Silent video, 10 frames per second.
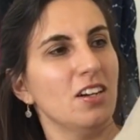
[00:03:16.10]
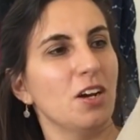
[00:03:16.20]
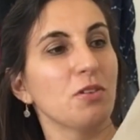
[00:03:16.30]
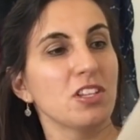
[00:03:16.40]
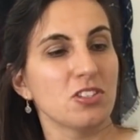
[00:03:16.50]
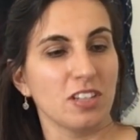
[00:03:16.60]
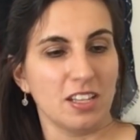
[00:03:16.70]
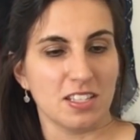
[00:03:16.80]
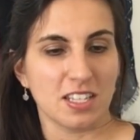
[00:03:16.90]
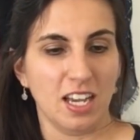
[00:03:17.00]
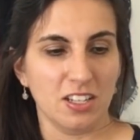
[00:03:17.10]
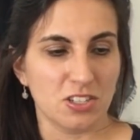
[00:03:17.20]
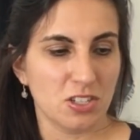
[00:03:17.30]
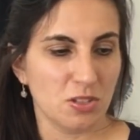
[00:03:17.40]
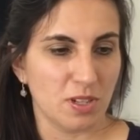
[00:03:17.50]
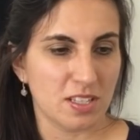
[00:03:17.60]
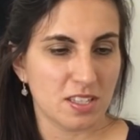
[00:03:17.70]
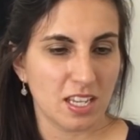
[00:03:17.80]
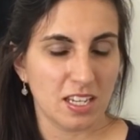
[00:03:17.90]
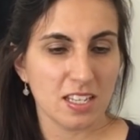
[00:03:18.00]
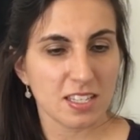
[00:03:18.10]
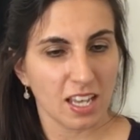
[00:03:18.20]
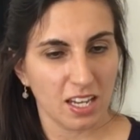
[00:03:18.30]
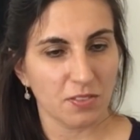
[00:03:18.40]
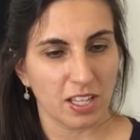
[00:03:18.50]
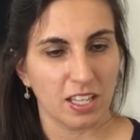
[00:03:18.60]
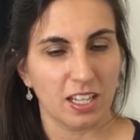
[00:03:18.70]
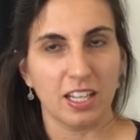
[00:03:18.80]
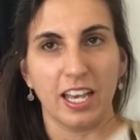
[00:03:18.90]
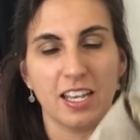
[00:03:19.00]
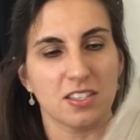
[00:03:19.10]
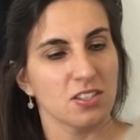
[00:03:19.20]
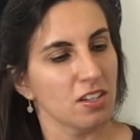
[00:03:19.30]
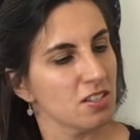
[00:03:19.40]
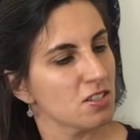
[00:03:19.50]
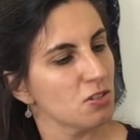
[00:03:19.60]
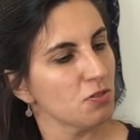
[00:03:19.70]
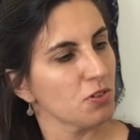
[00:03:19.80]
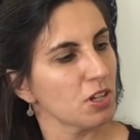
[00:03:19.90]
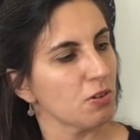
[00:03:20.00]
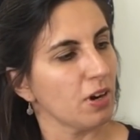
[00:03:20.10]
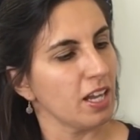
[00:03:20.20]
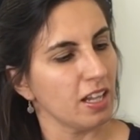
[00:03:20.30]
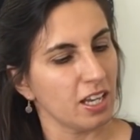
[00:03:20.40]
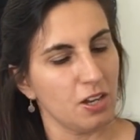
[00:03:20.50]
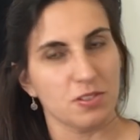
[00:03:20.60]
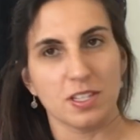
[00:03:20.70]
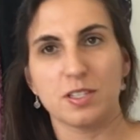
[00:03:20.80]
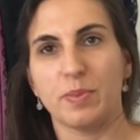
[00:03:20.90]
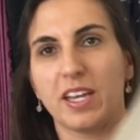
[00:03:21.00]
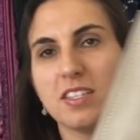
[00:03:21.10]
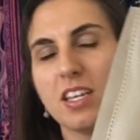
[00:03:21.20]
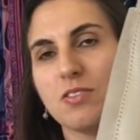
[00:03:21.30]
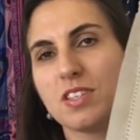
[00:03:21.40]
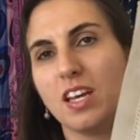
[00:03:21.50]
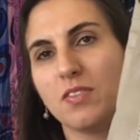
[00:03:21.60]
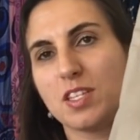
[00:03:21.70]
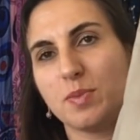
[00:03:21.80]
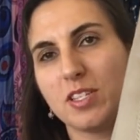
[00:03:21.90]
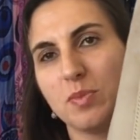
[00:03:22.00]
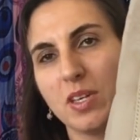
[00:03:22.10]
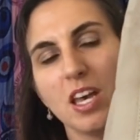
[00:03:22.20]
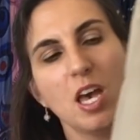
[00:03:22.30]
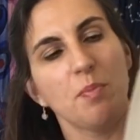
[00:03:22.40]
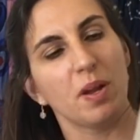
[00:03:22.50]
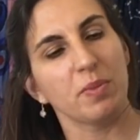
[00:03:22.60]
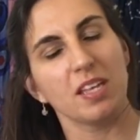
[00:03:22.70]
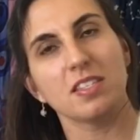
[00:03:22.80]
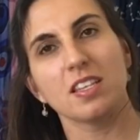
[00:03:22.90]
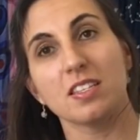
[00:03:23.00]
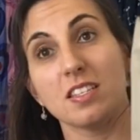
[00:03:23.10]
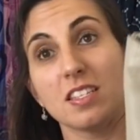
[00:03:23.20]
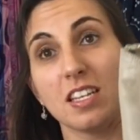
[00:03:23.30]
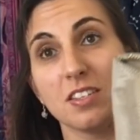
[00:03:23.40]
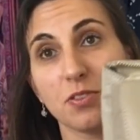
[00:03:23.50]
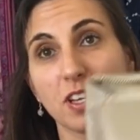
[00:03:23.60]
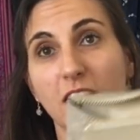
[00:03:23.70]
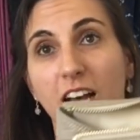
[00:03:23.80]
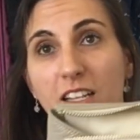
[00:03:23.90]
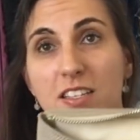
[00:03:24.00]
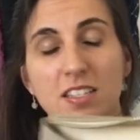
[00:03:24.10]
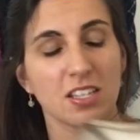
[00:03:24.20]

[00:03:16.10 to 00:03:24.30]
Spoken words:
I really do like this color too. It is kind of like a clay. It's not a silvery gray like I was expecting. I was kind of expecting, but I'm guessing this is in different colors.